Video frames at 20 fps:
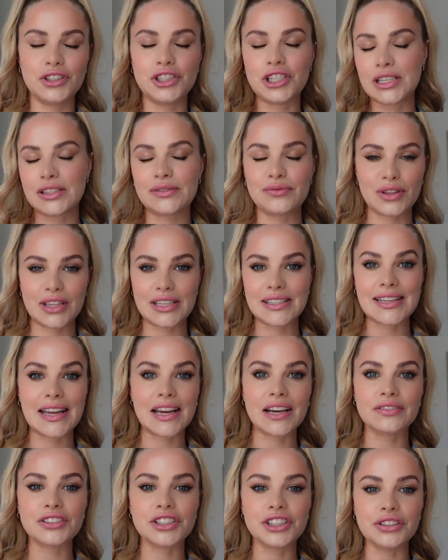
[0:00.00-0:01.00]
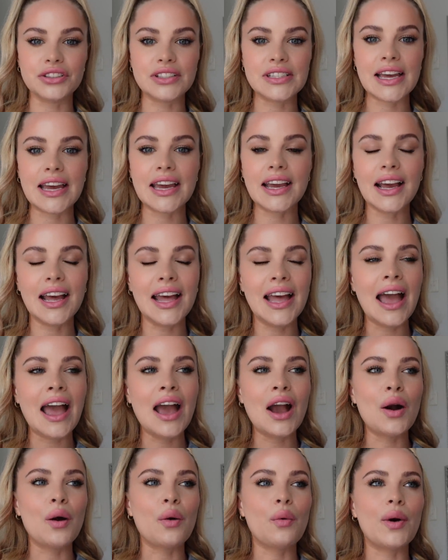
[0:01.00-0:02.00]
just for the sake of shooting,
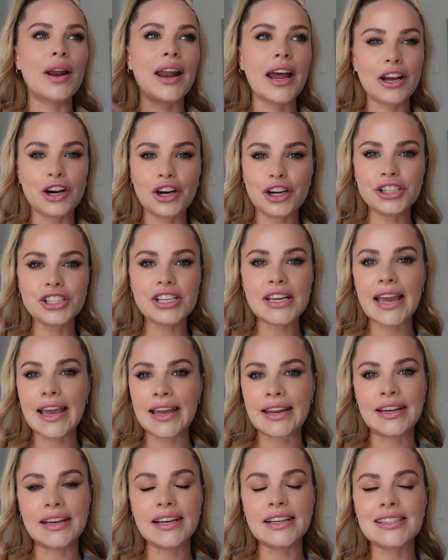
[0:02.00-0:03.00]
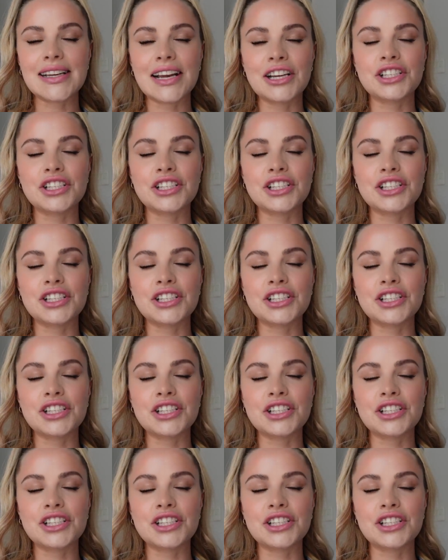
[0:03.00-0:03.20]
when I go to edit,